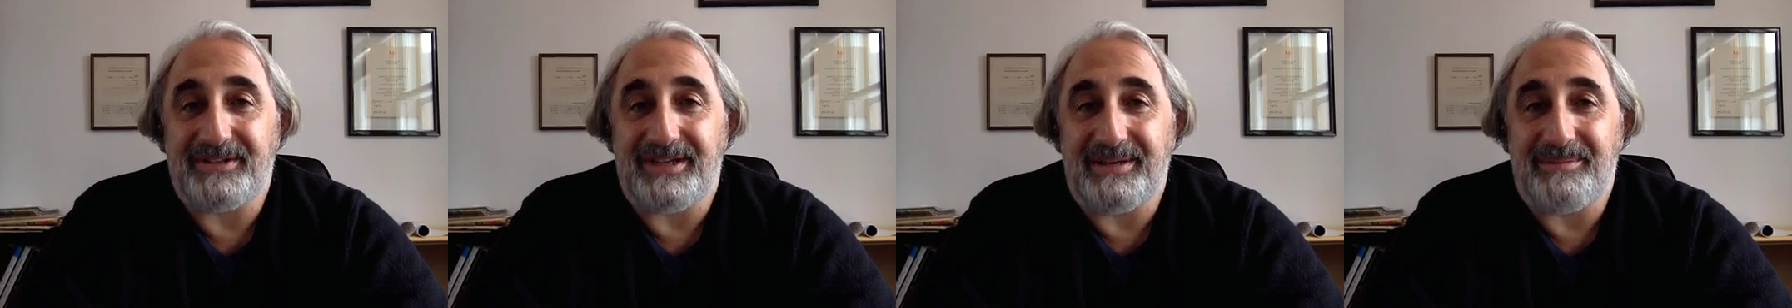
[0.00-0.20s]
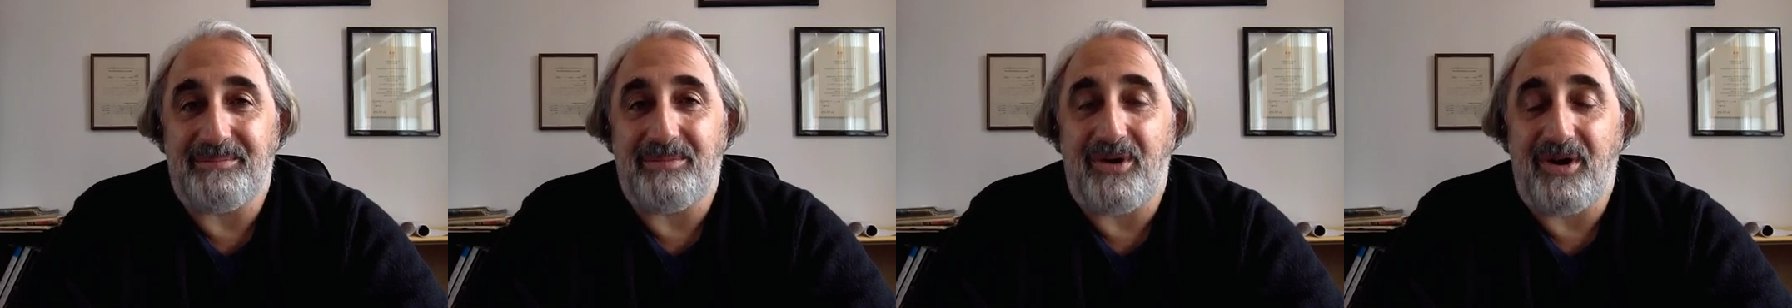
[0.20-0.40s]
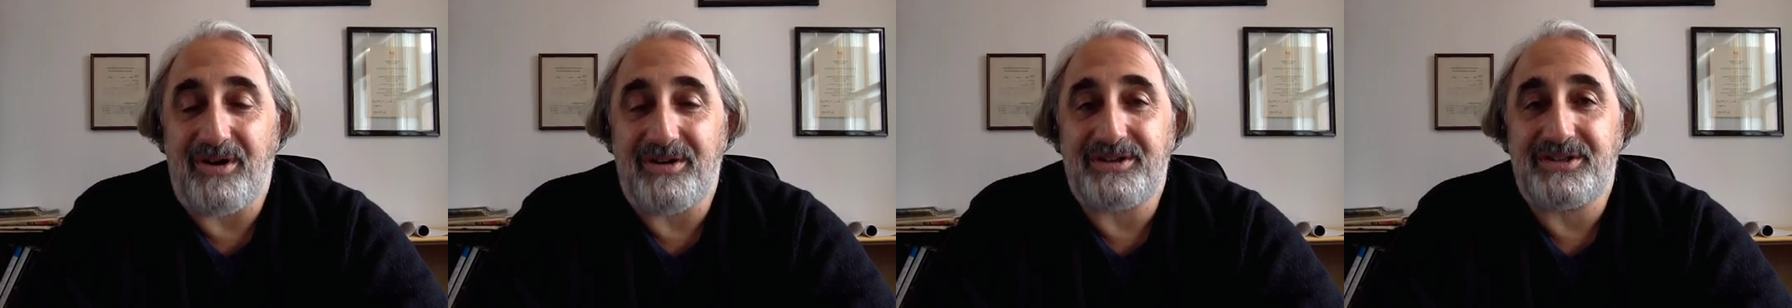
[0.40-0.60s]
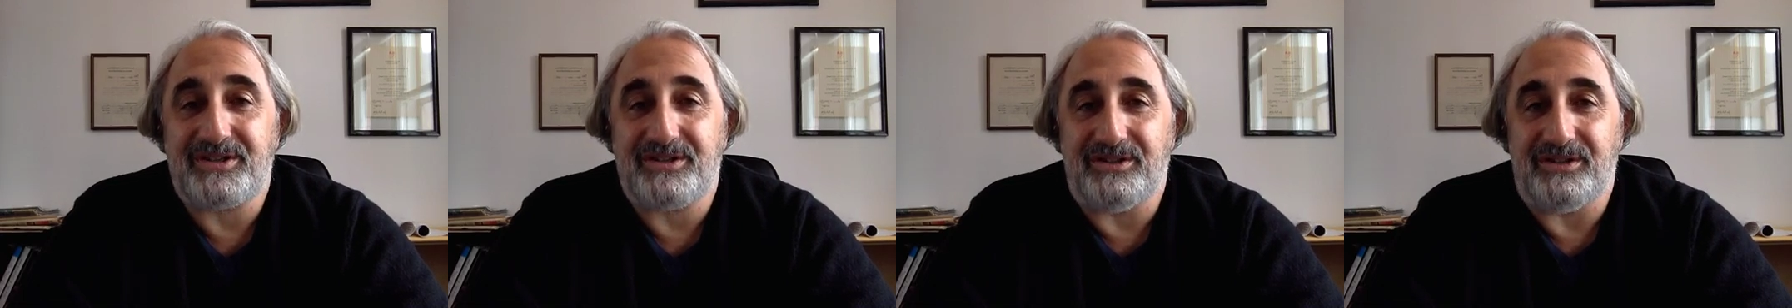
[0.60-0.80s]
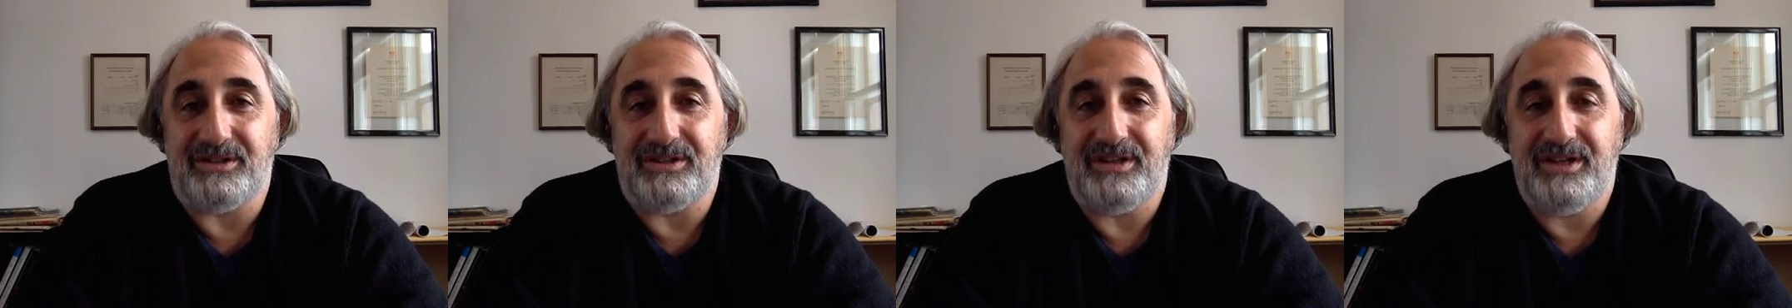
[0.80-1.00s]
and
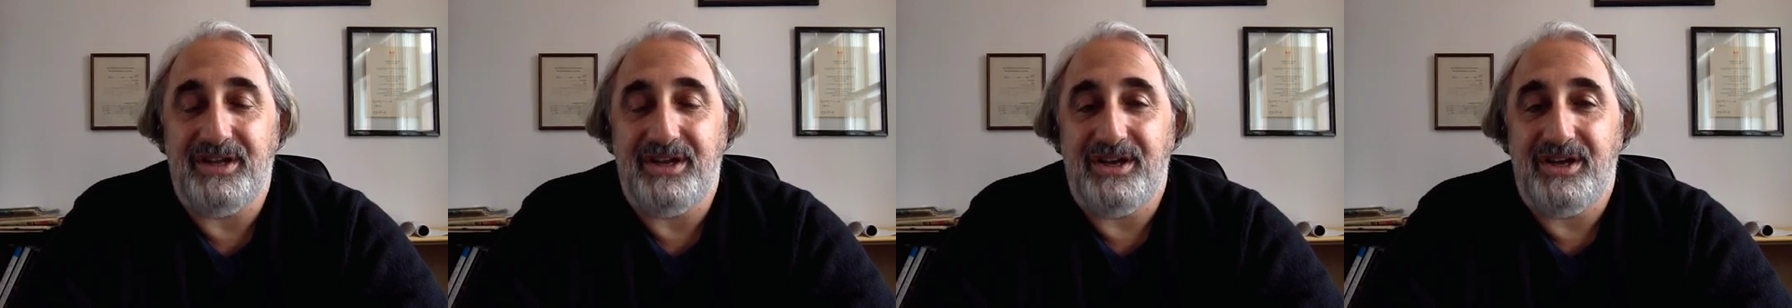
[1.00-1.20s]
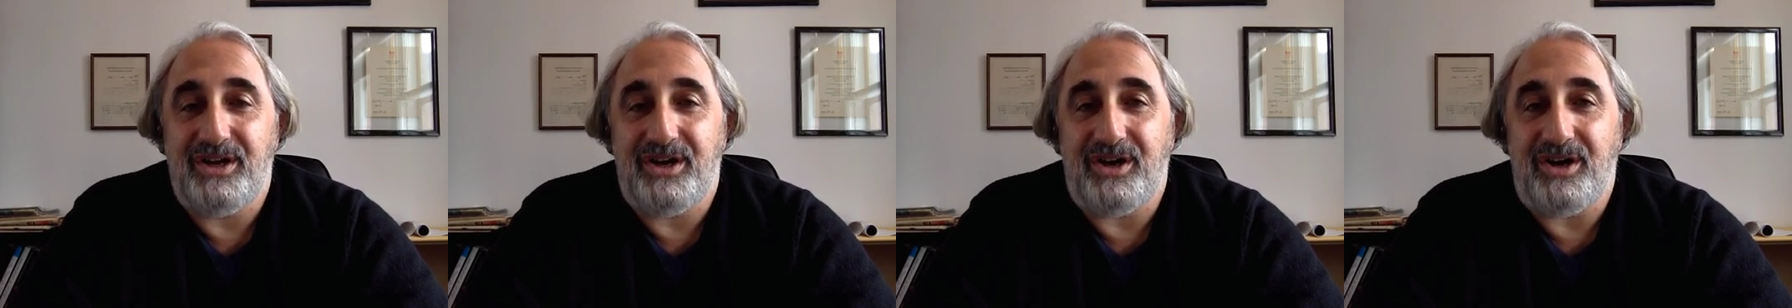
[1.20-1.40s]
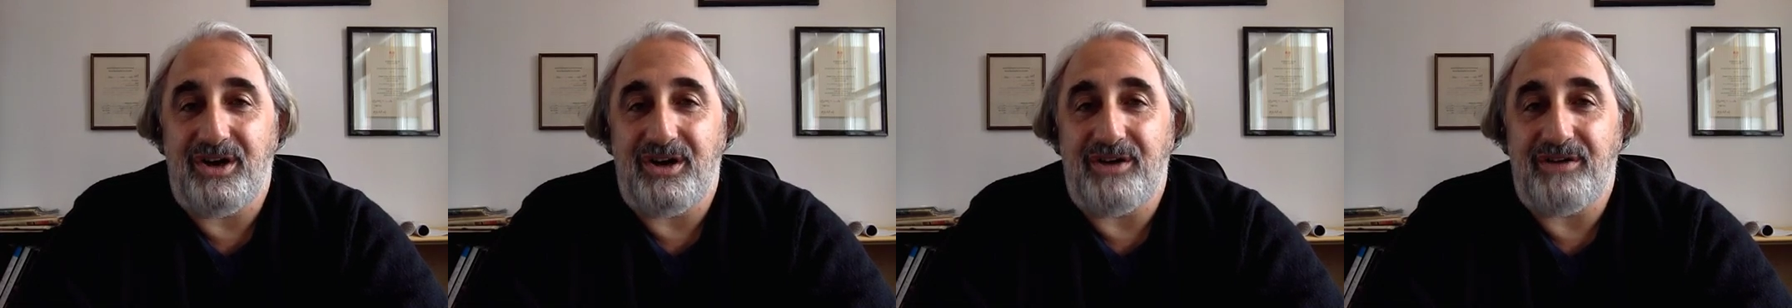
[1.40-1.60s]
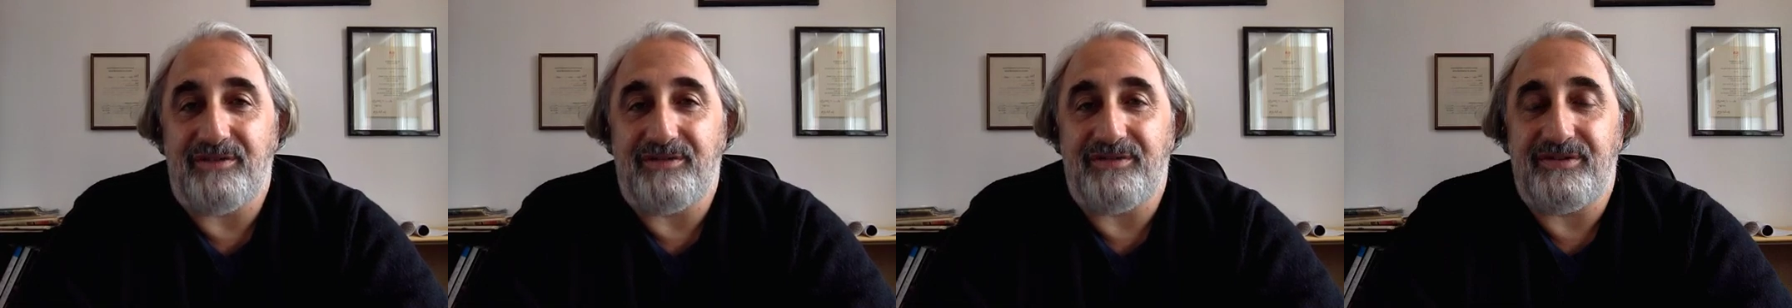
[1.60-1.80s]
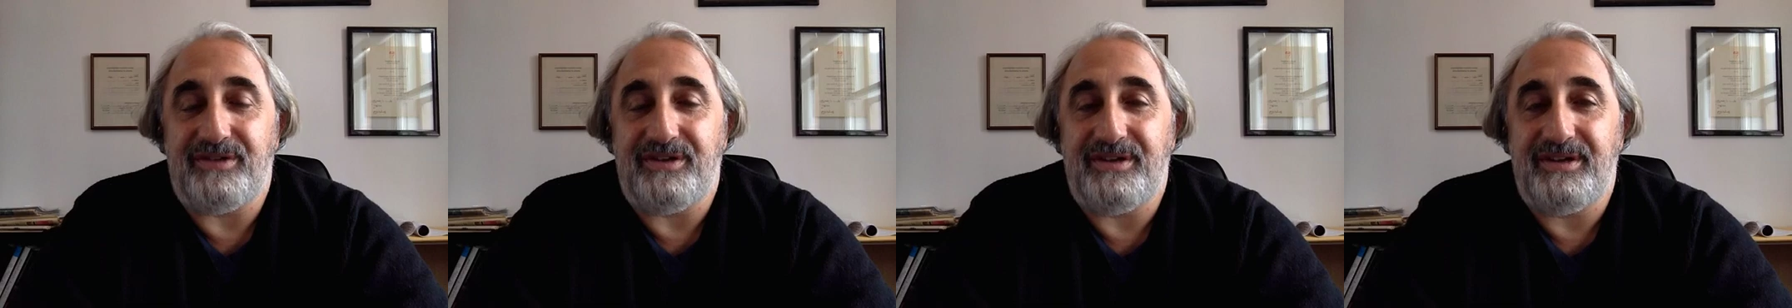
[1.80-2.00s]
parcel
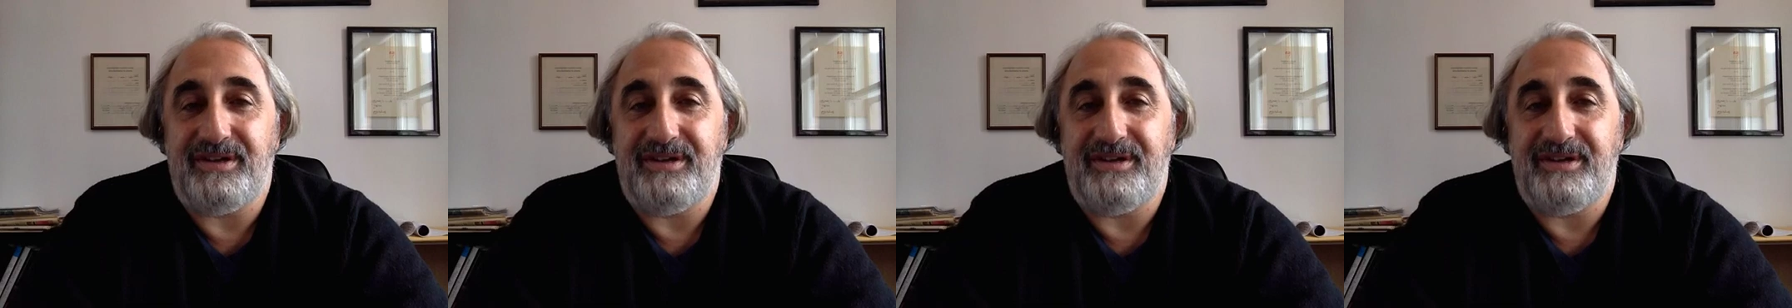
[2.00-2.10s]
of